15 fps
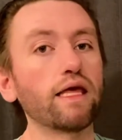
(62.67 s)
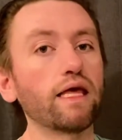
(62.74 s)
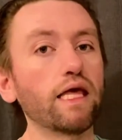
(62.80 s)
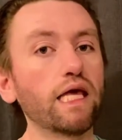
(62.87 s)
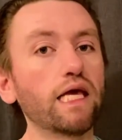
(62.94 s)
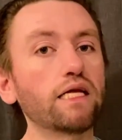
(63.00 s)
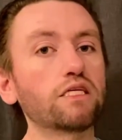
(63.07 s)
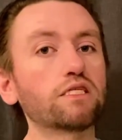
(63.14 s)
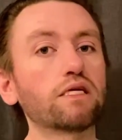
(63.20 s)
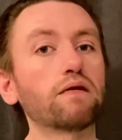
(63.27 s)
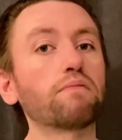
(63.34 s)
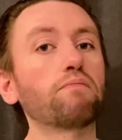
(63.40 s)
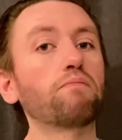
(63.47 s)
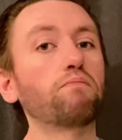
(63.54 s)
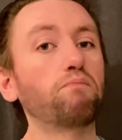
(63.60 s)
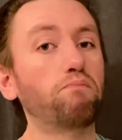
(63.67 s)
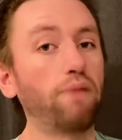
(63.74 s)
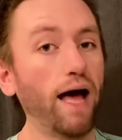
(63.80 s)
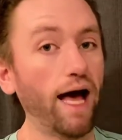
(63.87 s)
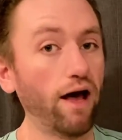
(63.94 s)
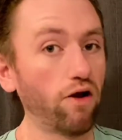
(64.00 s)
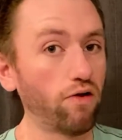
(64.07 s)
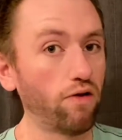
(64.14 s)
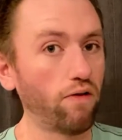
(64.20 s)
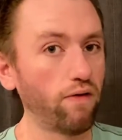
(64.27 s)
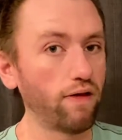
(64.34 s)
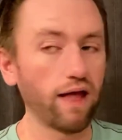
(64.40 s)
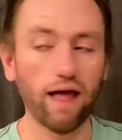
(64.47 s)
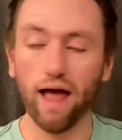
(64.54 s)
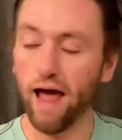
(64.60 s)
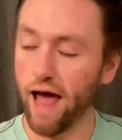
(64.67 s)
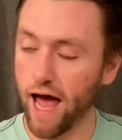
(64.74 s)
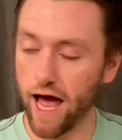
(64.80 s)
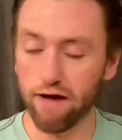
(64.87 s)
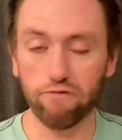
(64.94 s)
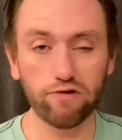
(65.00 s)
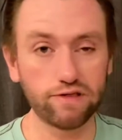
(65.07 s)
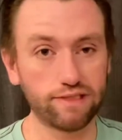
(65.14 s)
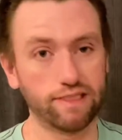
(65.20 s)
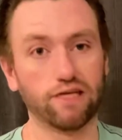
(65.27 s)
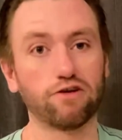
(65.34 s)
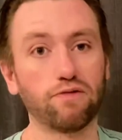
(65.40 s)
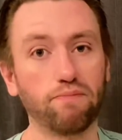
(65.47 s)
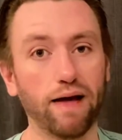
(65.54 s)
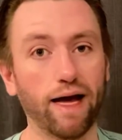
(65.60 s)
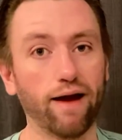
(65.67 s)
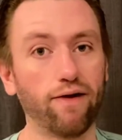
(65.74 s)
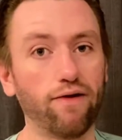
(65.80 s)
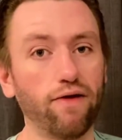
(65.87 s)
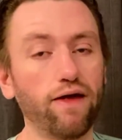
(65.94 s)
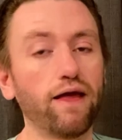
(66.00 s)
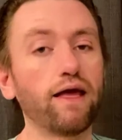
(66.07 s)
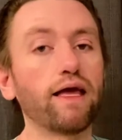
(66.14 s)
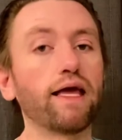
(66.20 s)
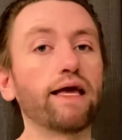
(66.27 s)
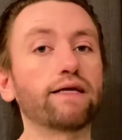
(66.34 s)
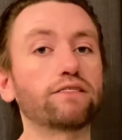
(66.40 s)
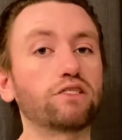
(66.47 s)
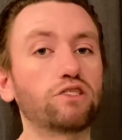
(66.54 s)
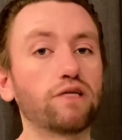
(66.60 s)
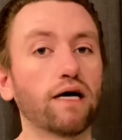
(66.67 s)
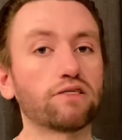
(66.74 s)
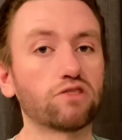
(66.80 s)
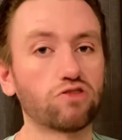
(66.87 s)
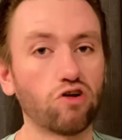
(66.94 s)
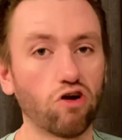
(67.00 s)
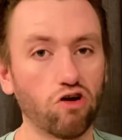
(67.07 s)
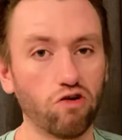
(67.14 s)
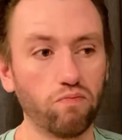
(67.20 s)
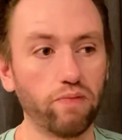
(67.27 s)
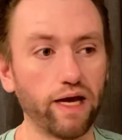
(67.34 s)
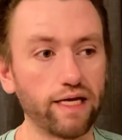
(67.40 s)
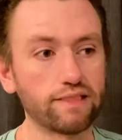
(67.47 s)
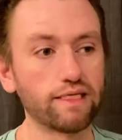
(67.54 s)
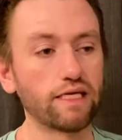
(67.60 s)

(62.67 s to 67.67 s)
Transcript: Each battle, every single battle, is just turn-based.